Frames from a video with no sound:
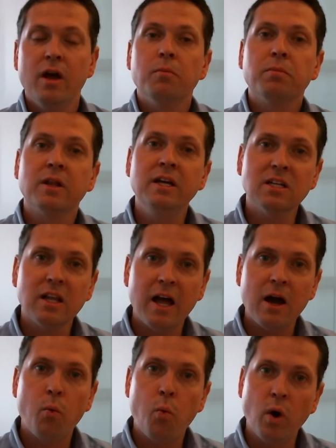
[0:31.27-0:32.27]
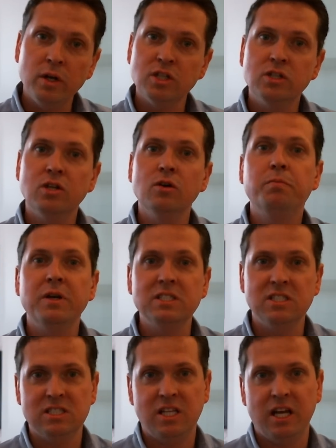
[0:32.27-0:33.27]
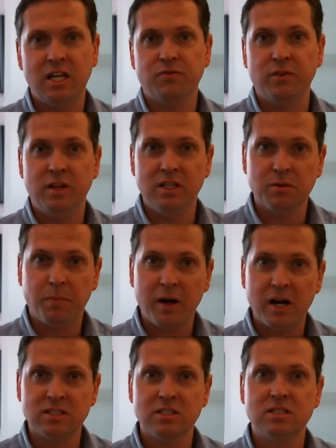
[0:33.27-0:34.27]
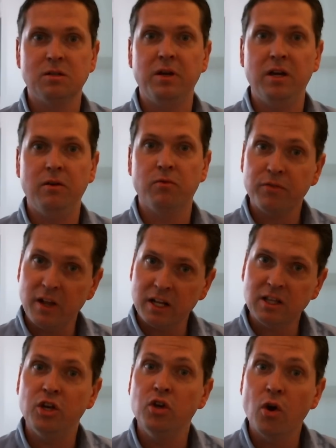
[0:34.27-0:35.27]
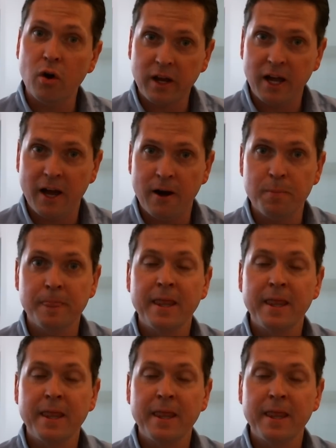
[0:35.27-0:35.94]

Please allow 1 to 2 business days for these deposits to be reflected in your account.